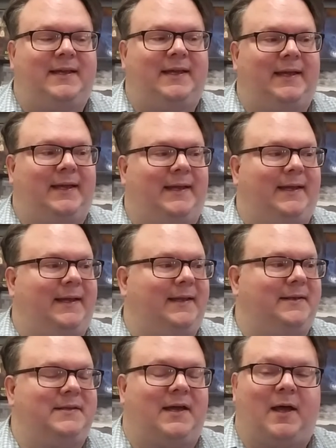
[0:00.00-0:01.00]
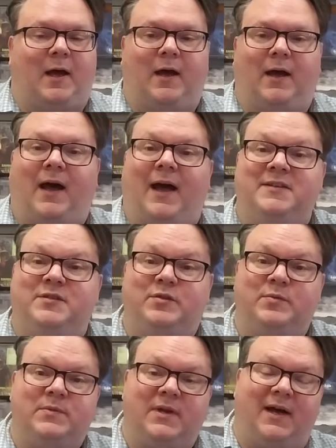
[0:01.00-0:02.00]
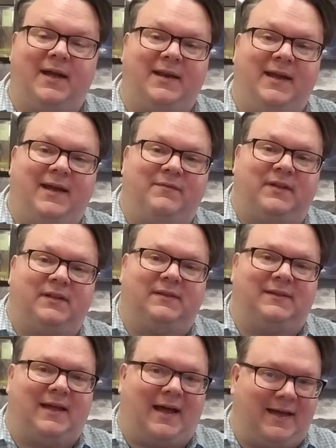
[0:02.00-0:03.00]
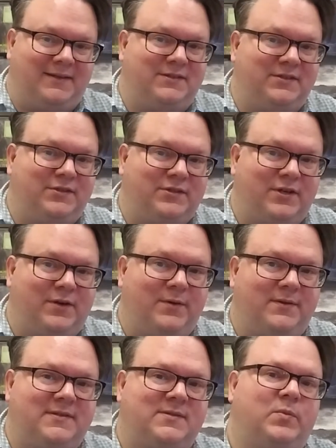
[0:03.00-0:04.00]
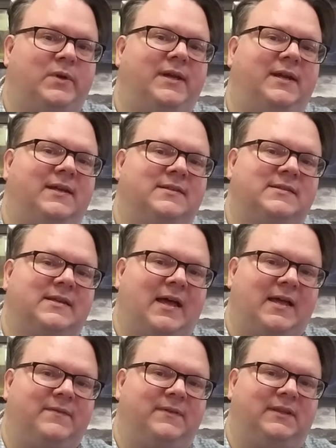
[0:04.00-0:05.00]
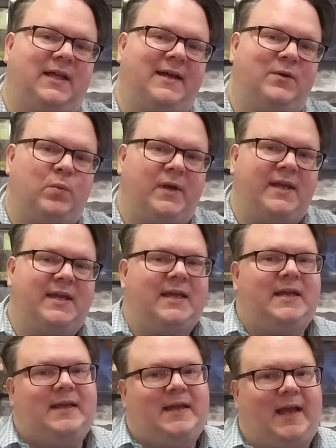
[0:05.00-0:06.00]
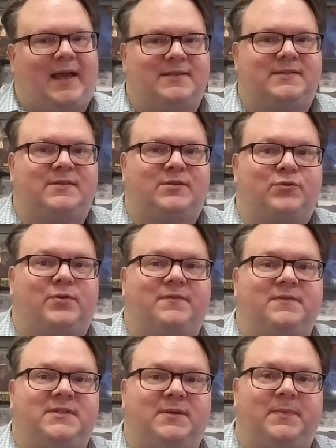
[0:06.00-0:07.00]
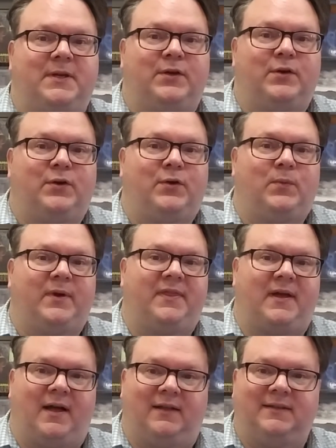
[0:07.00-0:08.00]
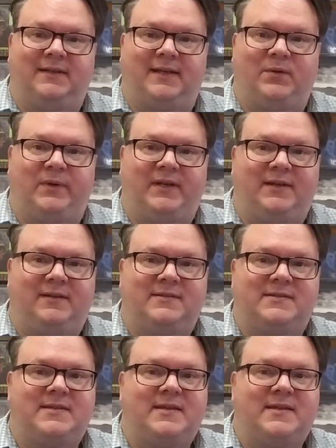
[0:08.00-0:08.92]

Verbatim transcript: And uh, I do not have a lot to show this week. It's kind of a light week, as is sort of typical with holiday weeks.